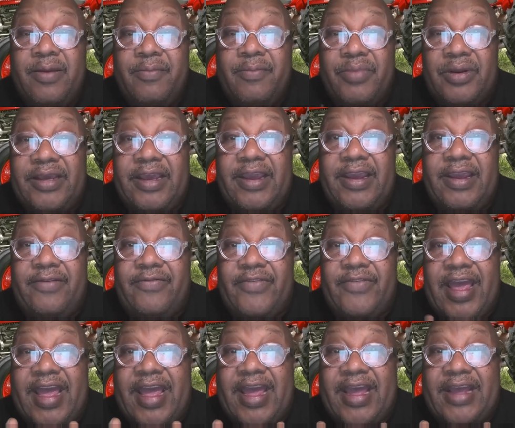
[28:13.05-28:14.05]
believe,
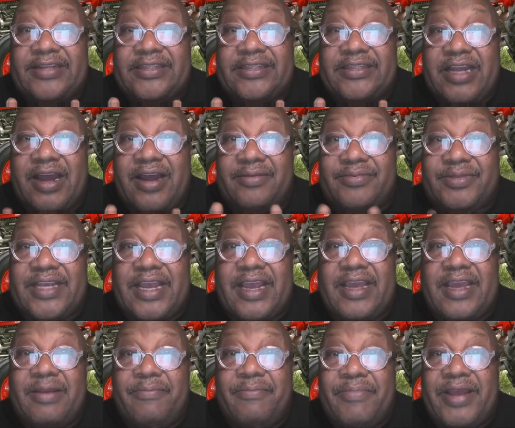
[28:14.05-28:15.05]
as Tom
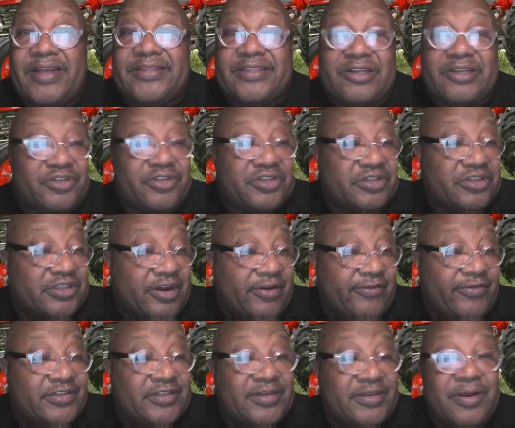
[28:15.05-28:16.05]
said, the best social
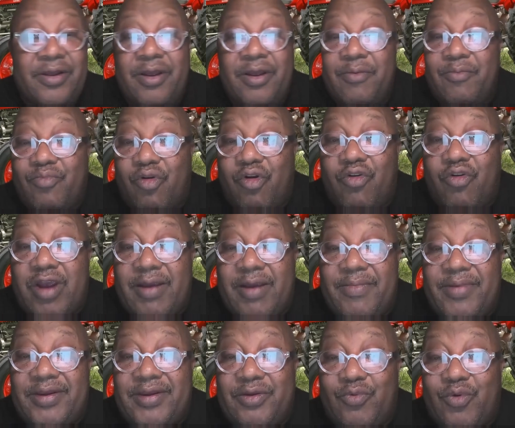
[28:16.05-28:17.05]
service program
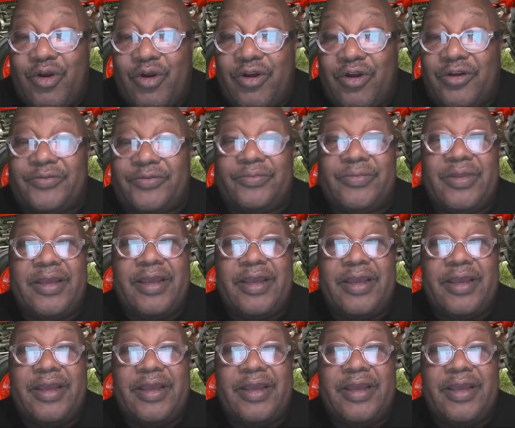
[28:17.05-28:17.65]
in the world